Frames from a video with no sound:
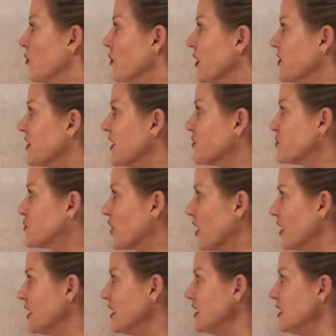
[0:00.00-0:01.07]
let's get
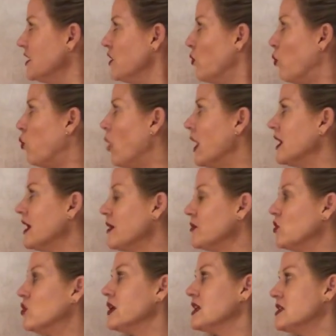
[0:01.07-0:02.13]
started. What I'm
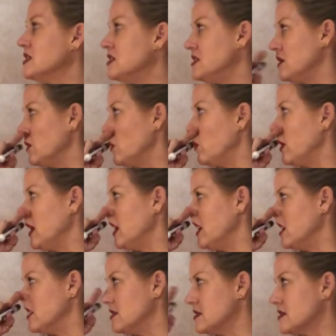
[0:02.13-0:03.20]
going to do
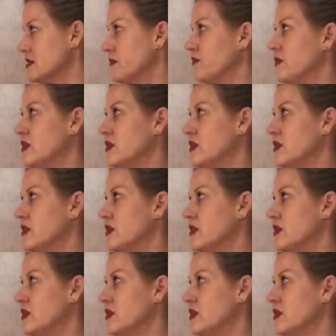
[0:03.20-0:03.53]
is,